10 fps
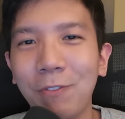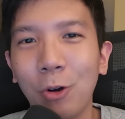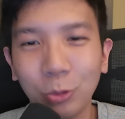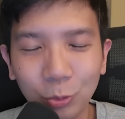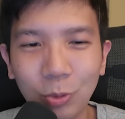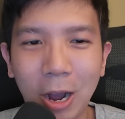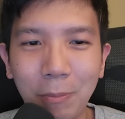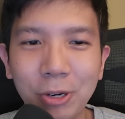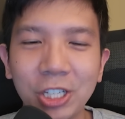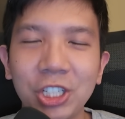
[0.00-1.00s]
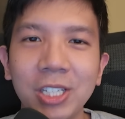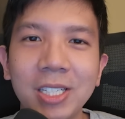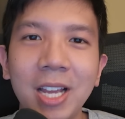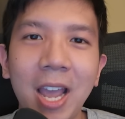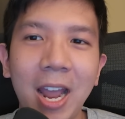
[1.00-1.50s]
to do our
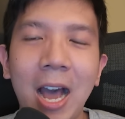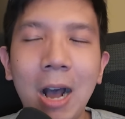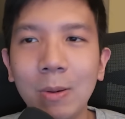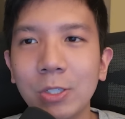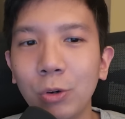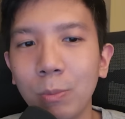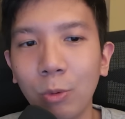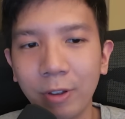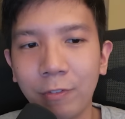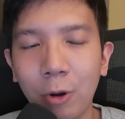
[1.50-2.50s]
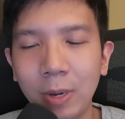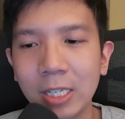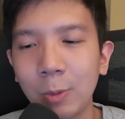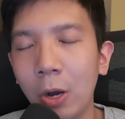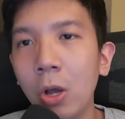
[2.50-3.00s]
predictions and how it's going moving forward
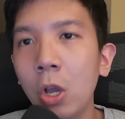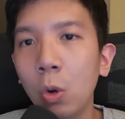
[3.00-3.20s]
as well.